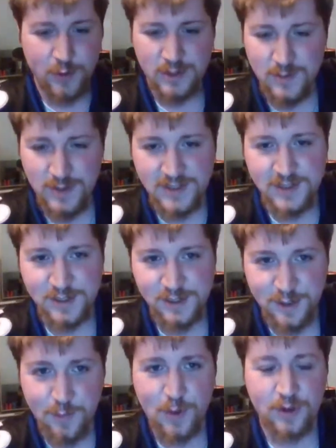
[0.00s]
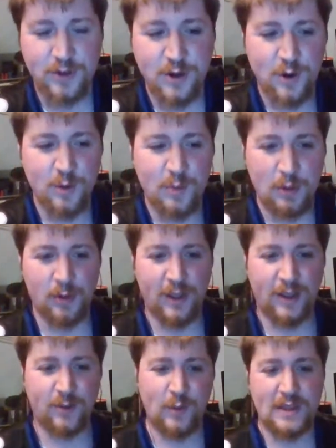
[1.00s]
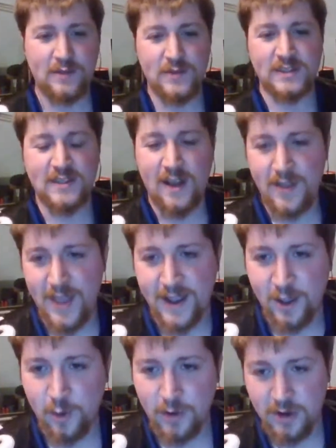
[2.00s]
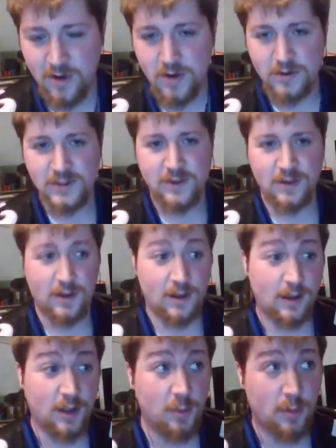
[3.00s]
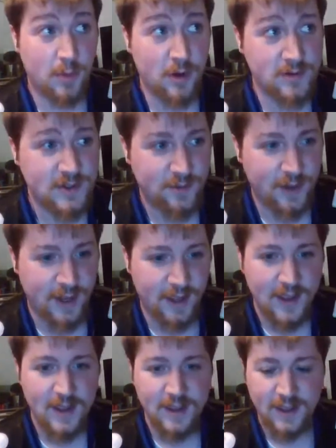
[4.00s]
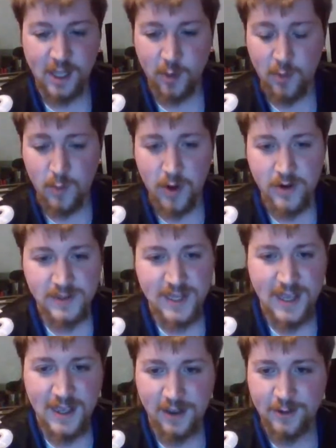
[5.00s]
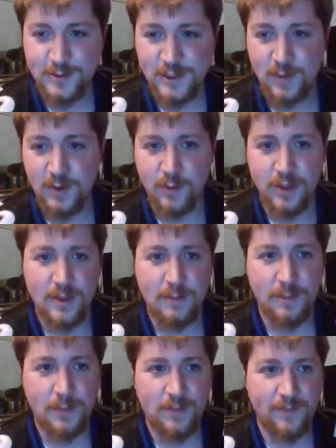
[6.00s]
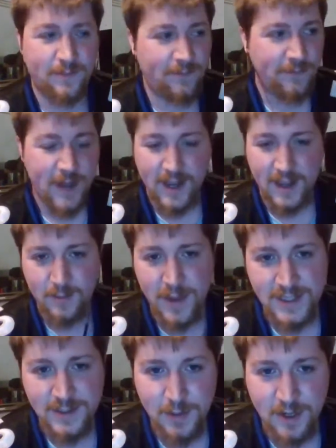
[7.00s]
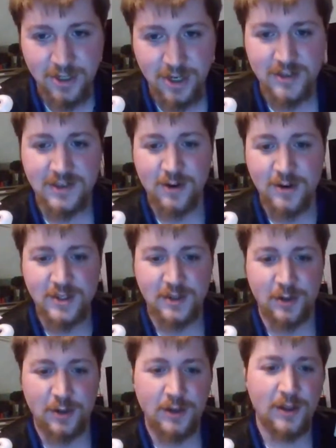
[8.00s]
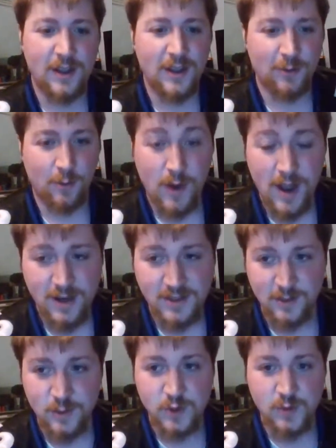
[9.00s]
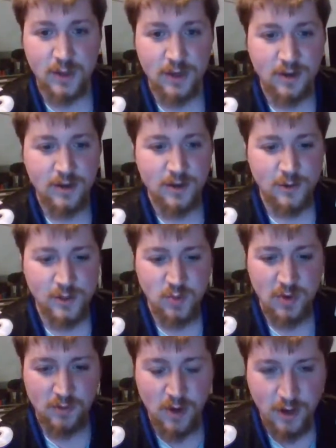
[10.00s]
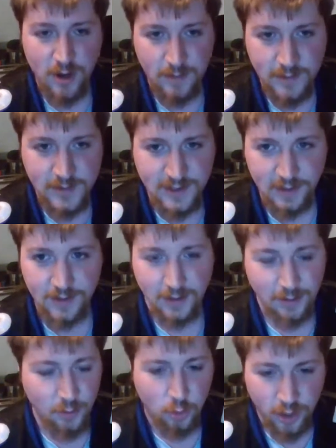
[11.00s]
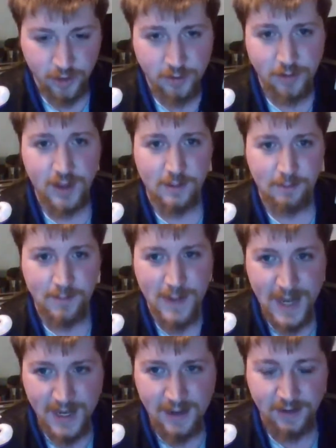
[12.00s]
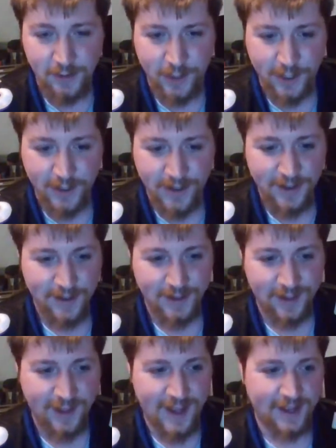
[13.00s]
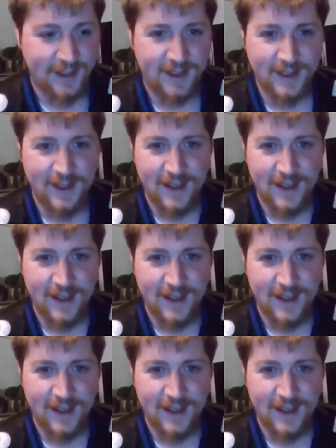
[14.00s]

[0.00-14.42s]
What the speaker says: Usman's super durable. Like, we even saw in that Gilbert Burns fight. Gilbert Burns hit Usman with the fucking best punch in his arsenal, rocks Usman. Usman recovers literally immediately. Like,